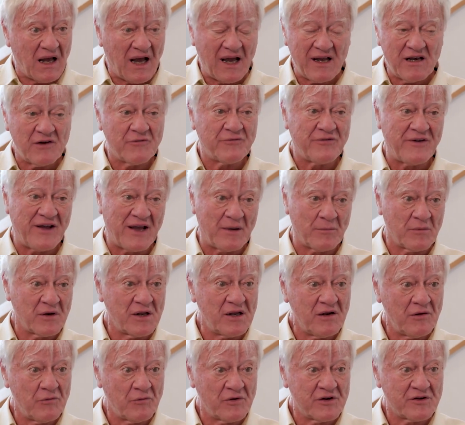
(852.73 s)
I had a
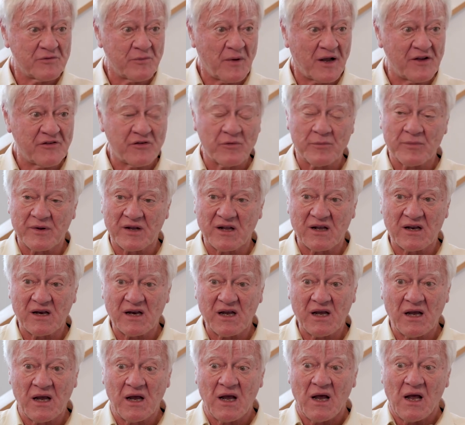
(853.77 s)
family
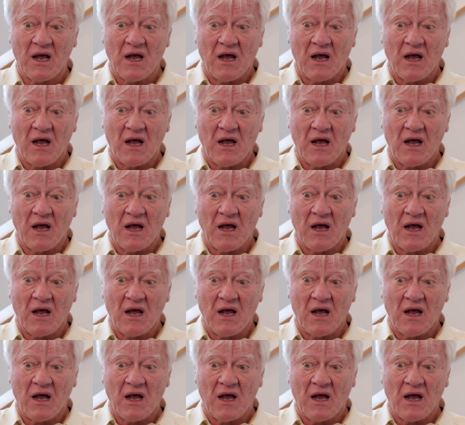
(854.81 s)
responsibility.